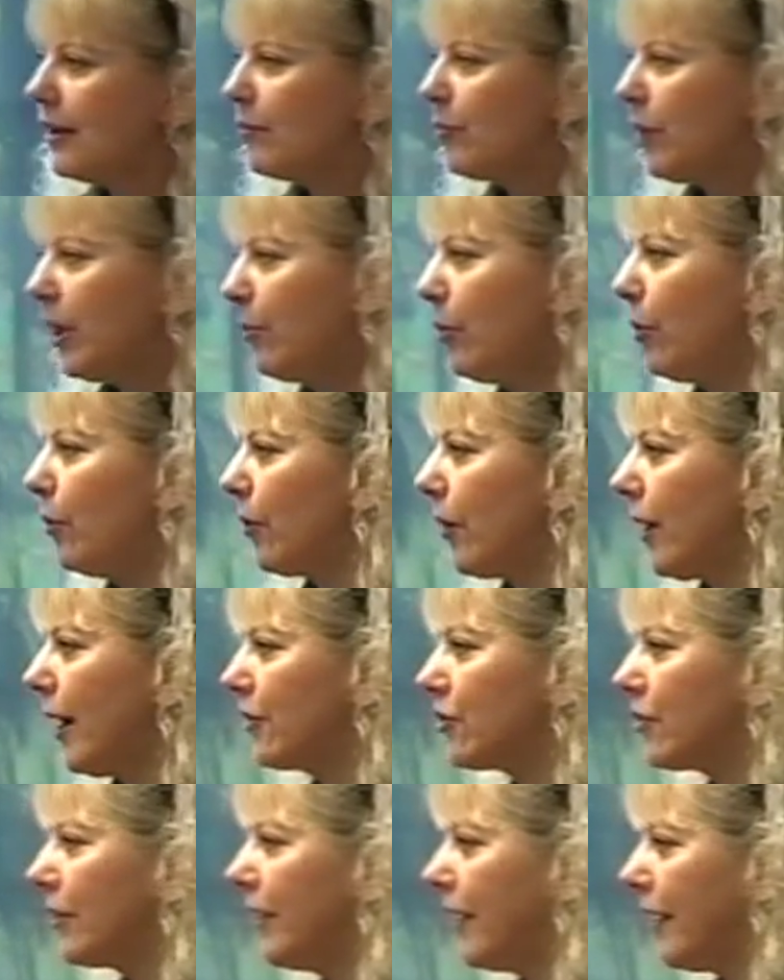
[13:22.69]
People were
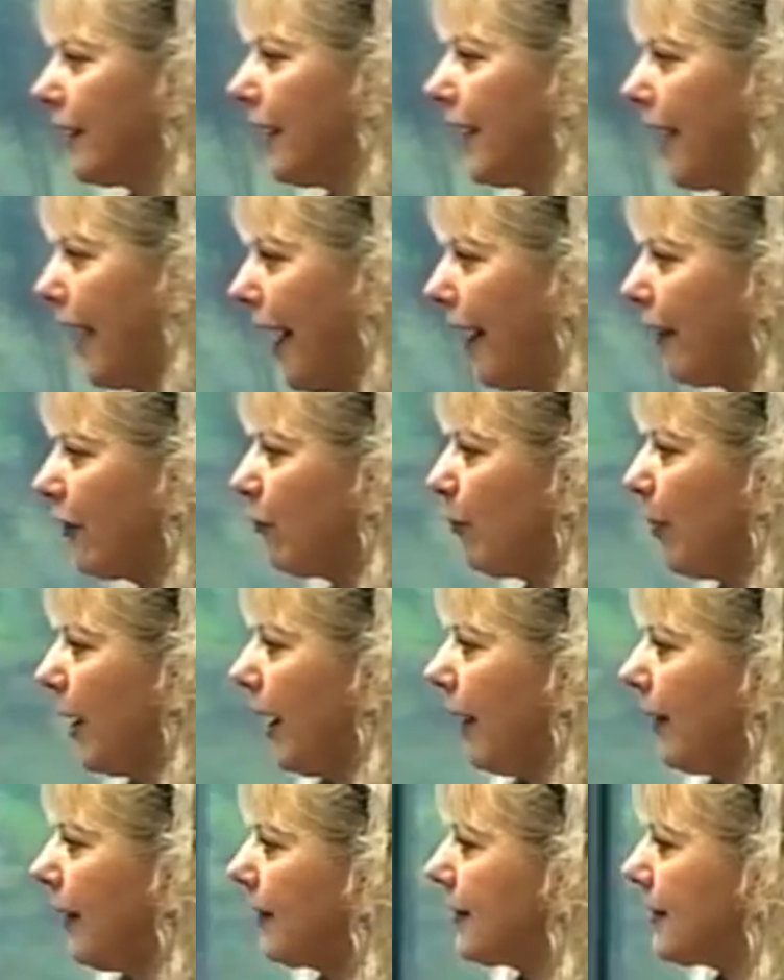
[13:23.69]
actually getting out of
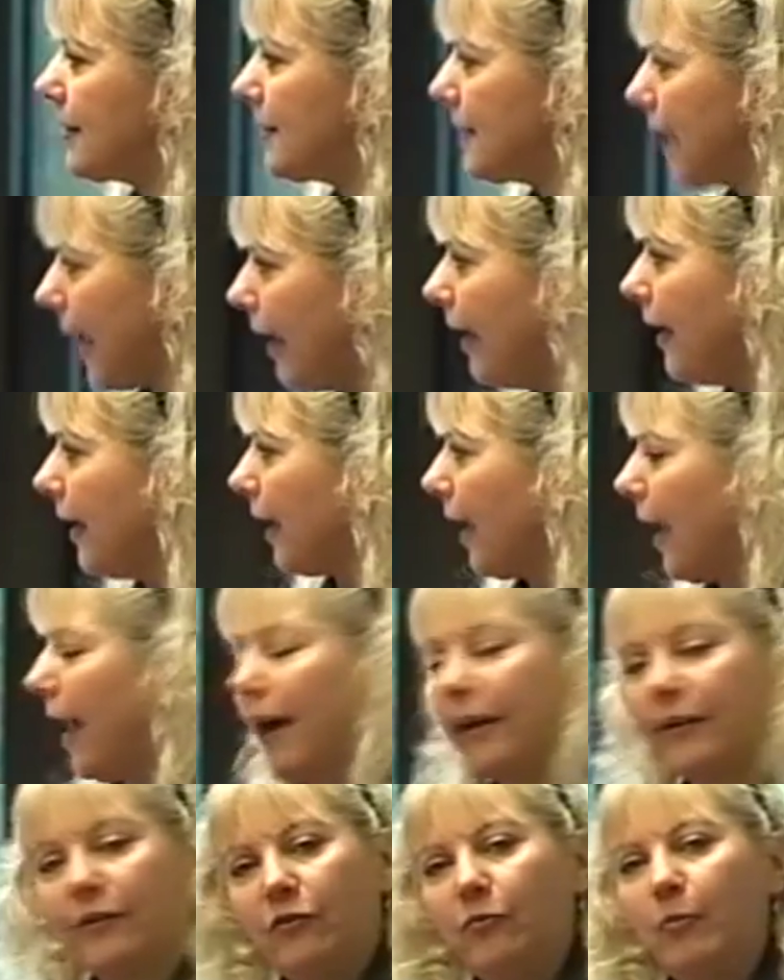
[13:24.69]
pain and staying
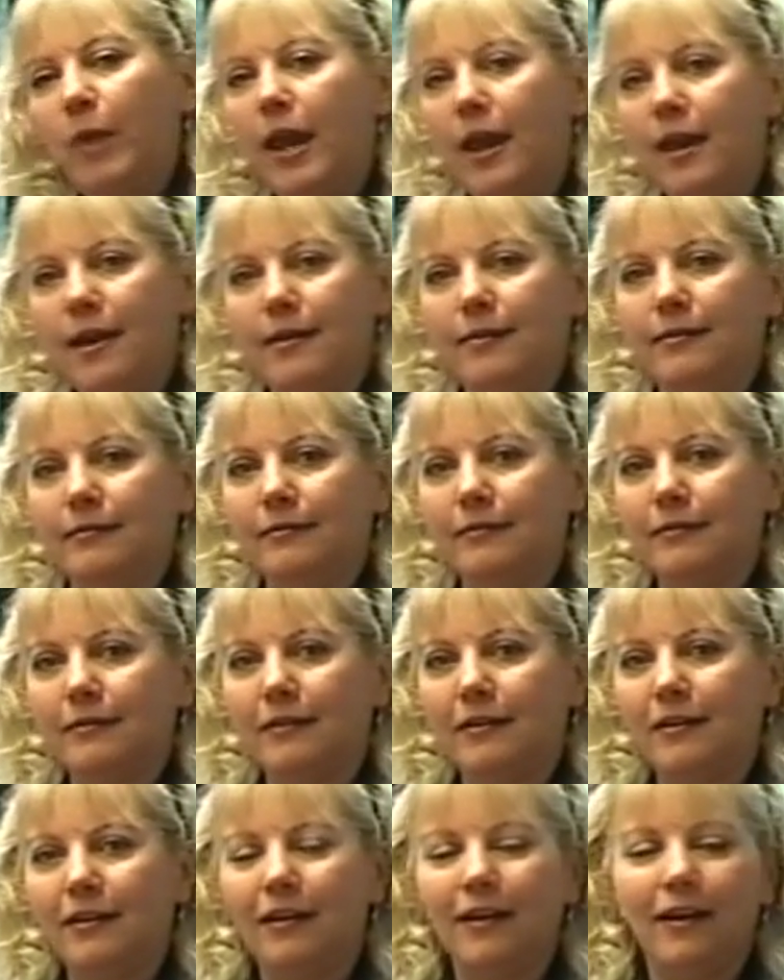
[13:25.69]
out of pain.
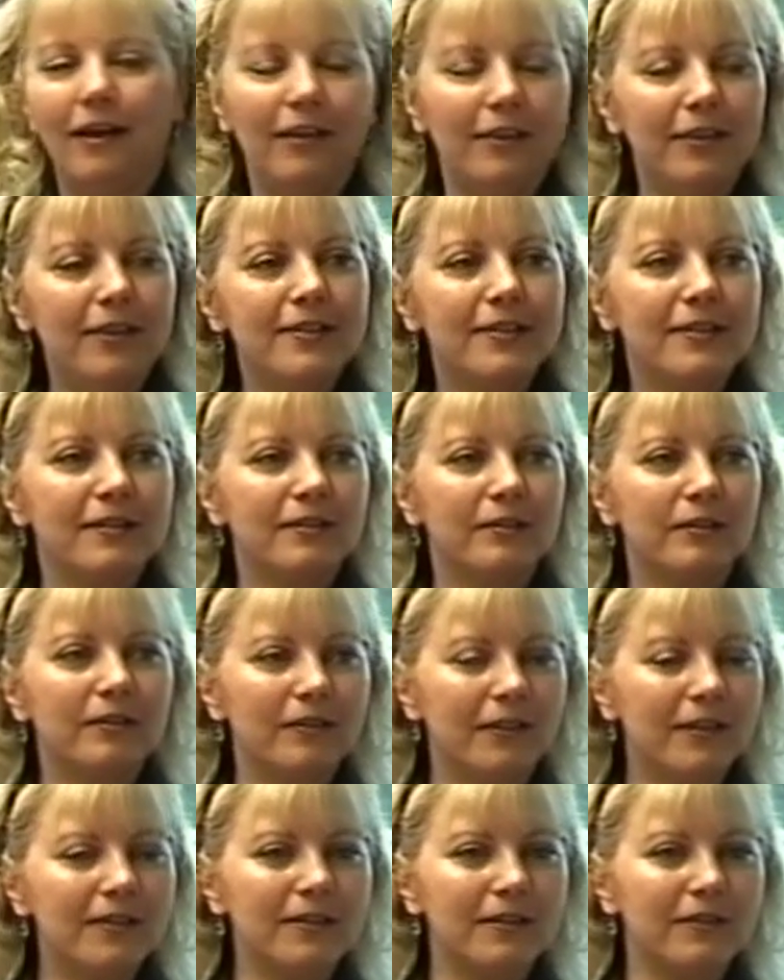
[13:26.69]
I thought,
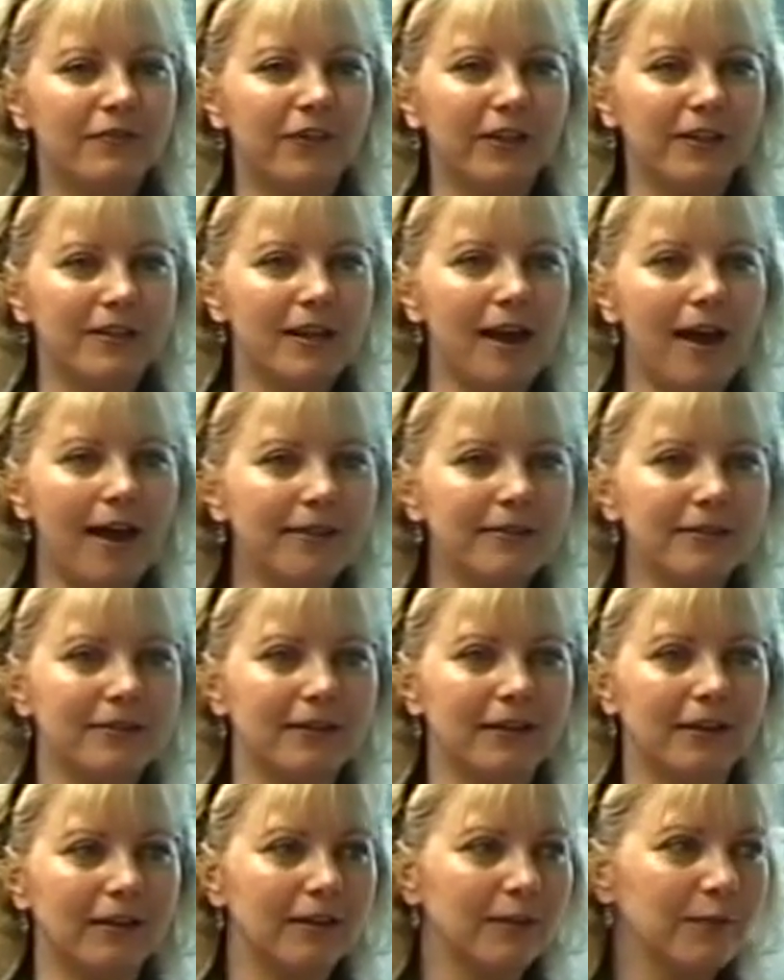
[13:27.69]
this is
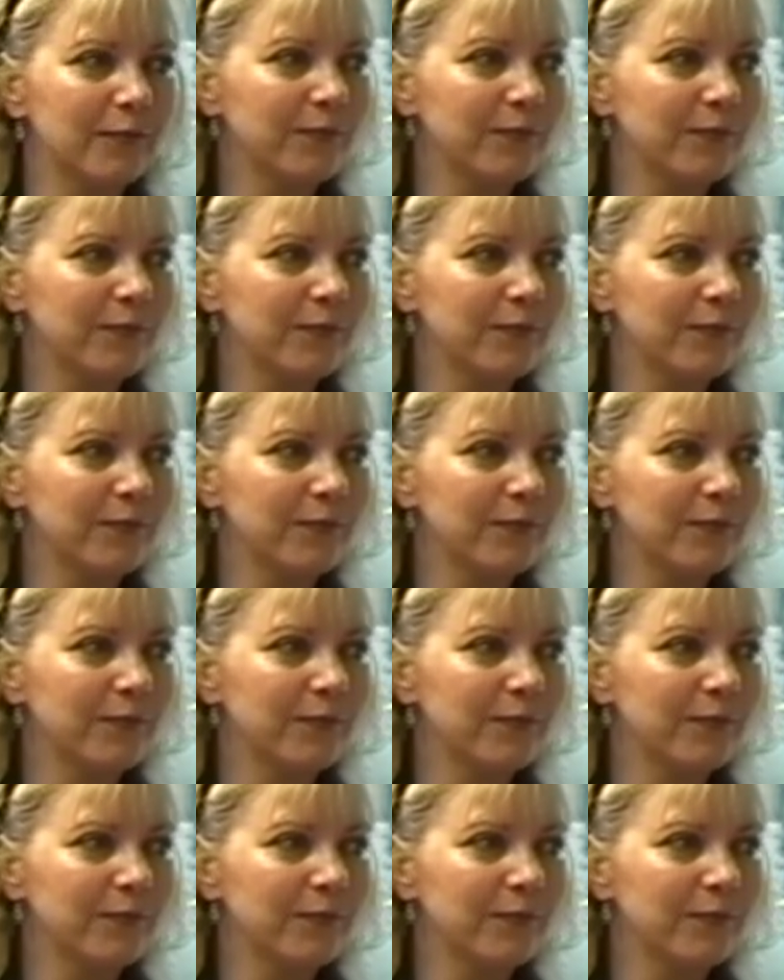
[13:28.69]
fantastic.